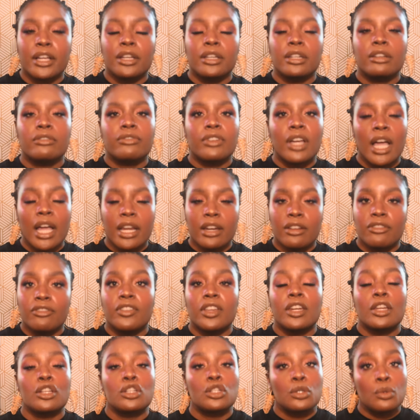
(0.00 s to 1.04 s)
way I could have kind of
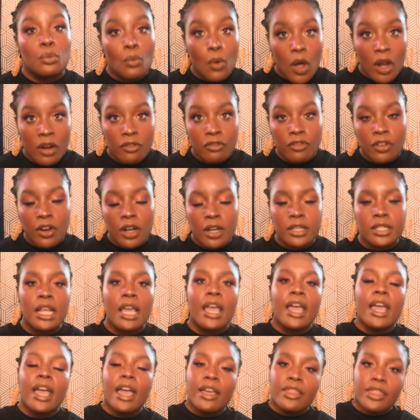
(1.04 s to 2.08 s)
finished one first
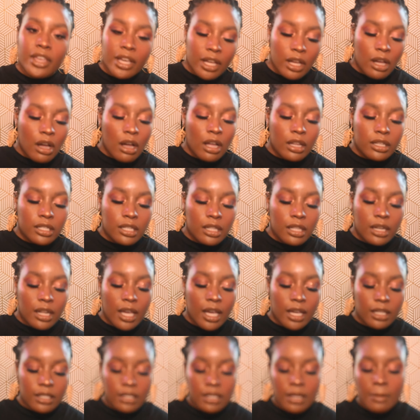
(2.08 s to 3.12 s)
and then gone to the
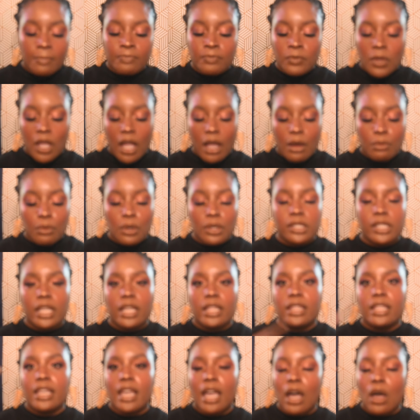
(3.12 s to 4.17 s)
next. I will
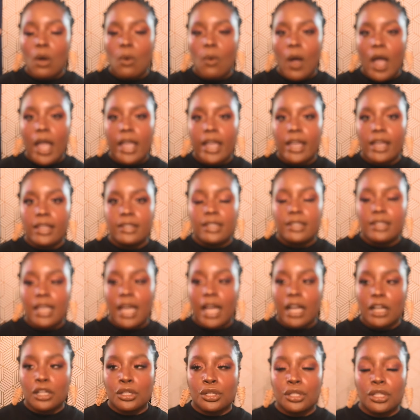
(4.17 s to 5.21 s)
say the LYS is
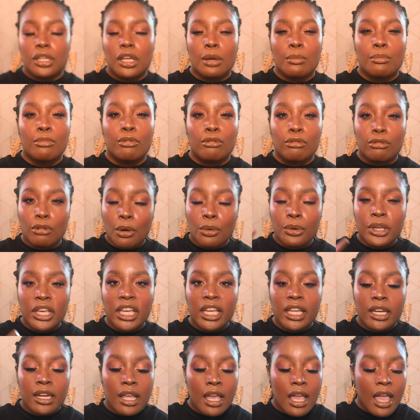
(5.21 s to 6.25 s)
actually
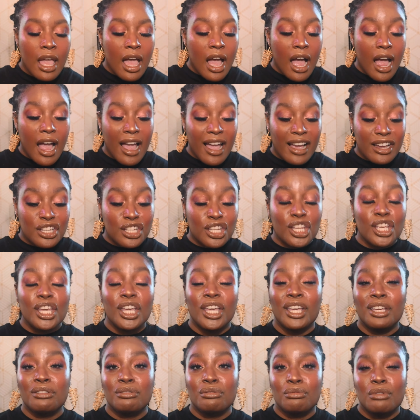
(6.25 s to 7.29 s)
broken. I
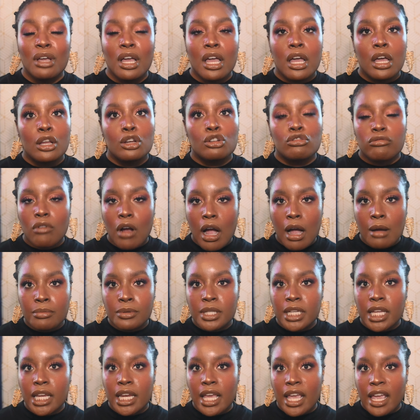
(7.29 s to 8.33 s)
actually
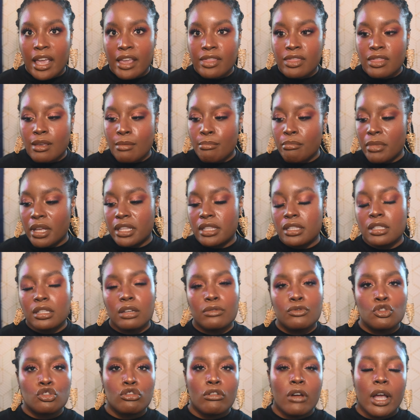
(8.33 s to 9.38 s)
dropped it in the
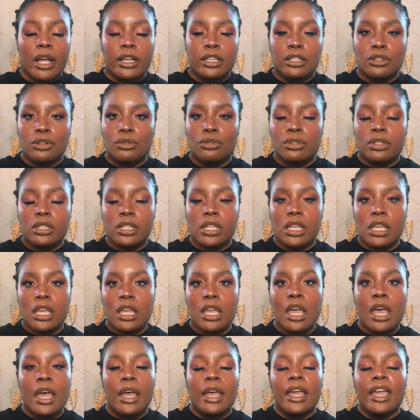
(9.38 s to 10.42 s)
midst of trying to
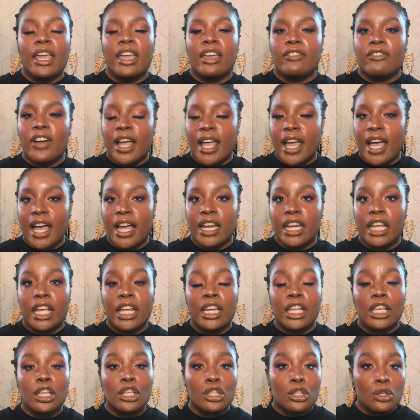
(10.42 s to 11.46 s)
see if I had
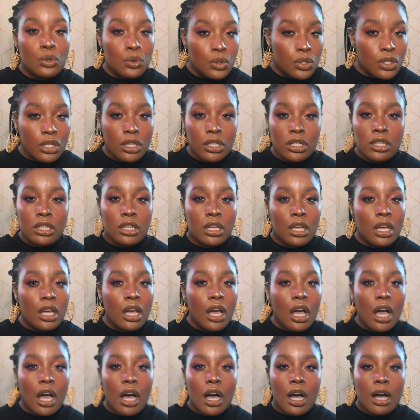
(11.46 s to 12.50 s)
any usage
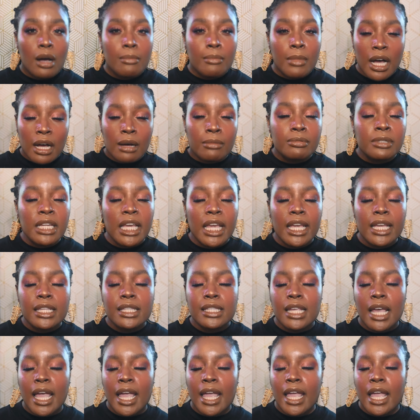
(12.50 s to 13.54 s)

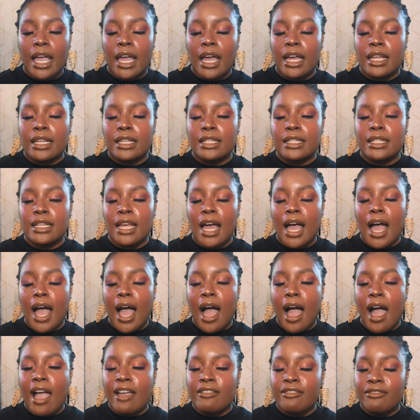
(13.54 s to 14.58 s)
updates, and
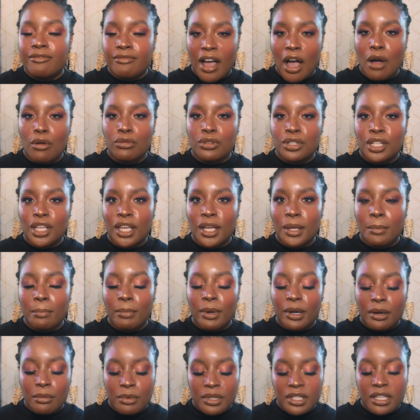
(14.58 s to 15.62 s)
I found
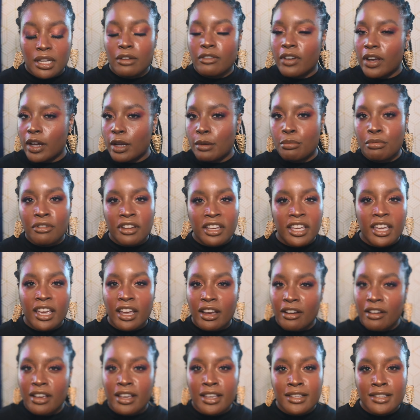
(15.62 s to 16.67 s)
it, but it was in a very
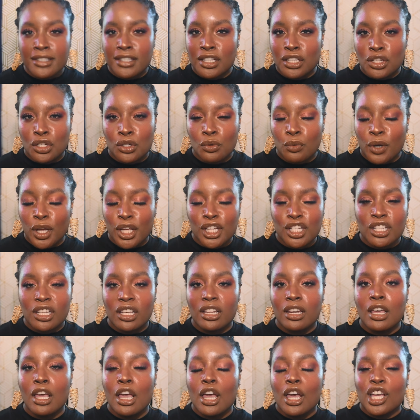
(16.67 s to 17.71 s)
precarious
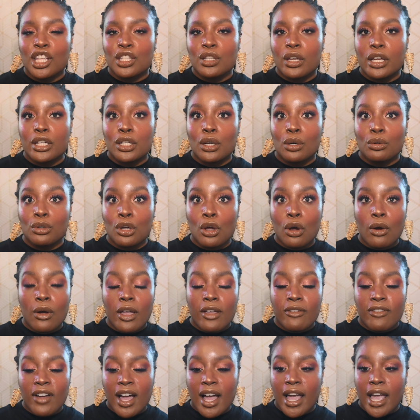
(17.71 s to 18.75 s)
situation. So I don't know
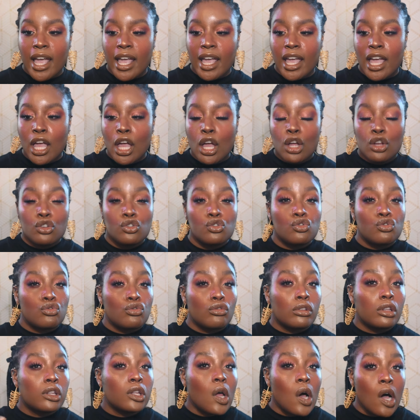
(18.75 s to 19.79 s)
if I
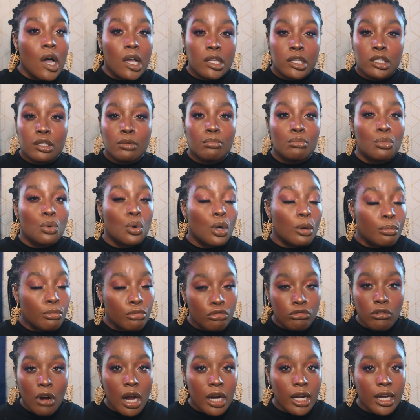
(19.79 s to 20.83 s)
lost more
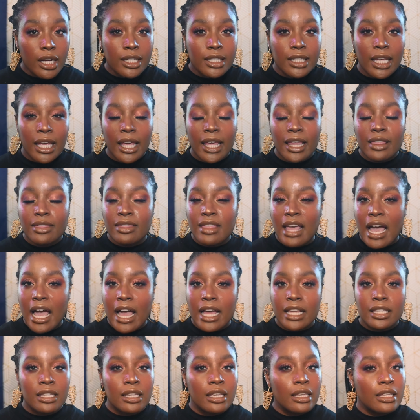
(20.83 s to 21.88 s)
product in
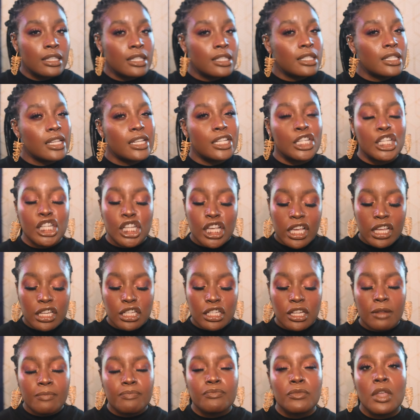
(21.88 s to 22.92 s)
that
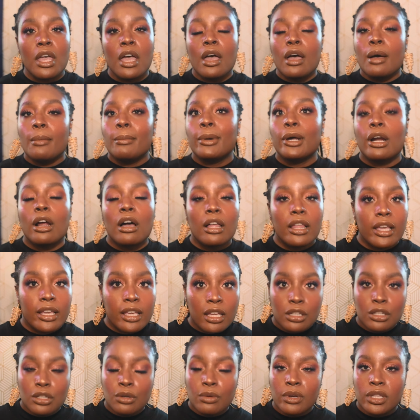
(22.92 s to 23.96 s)
situation, but all I
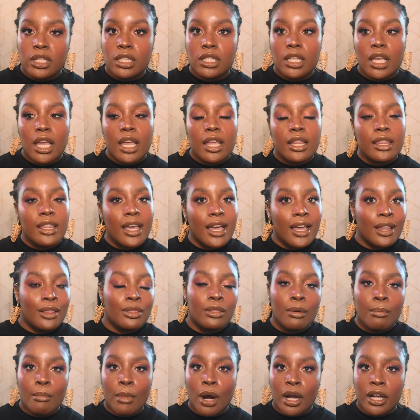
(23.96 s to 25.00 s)
can do is say
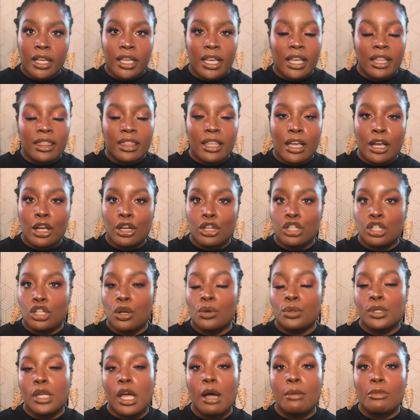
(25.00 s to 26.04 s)
that the marking there
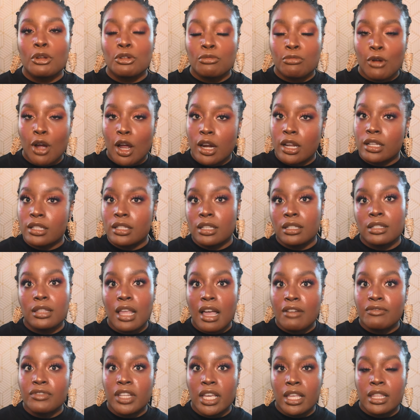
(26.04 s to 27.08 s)
shows how much product is
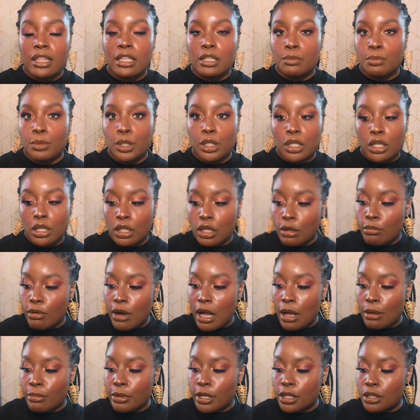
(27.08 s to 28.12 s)
left in this particular
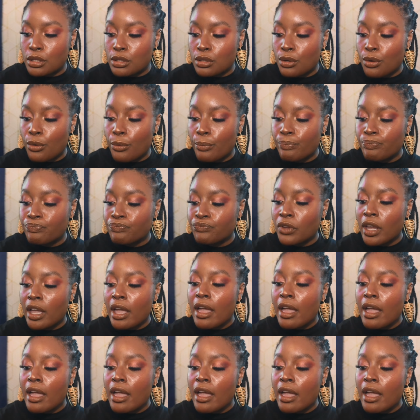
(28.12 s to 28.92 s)
brow pencil.